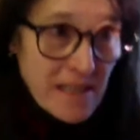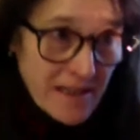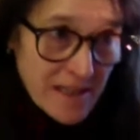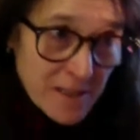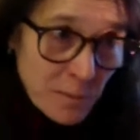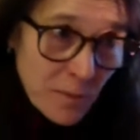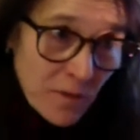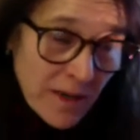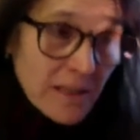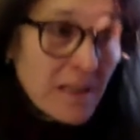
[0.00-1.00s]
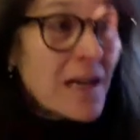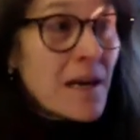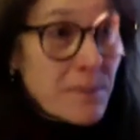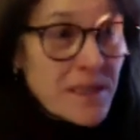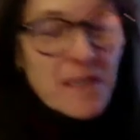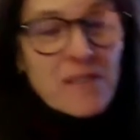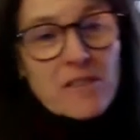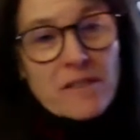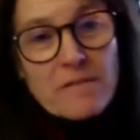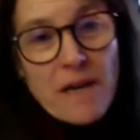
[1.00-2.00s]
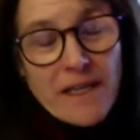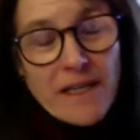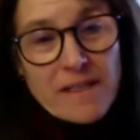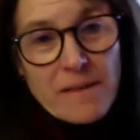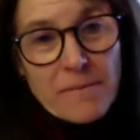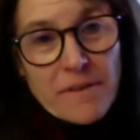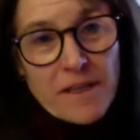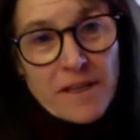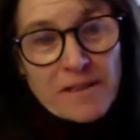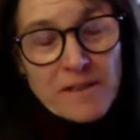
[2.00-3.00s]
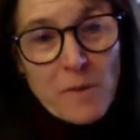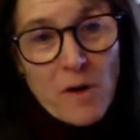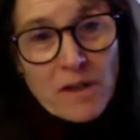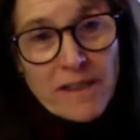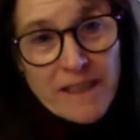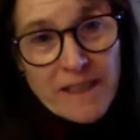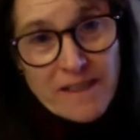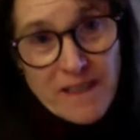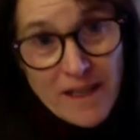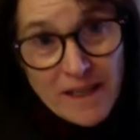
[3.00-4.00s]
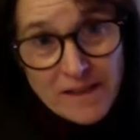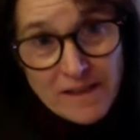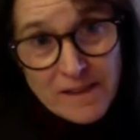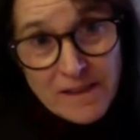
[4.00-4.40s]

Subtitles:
at this point potentially writing something small and contained.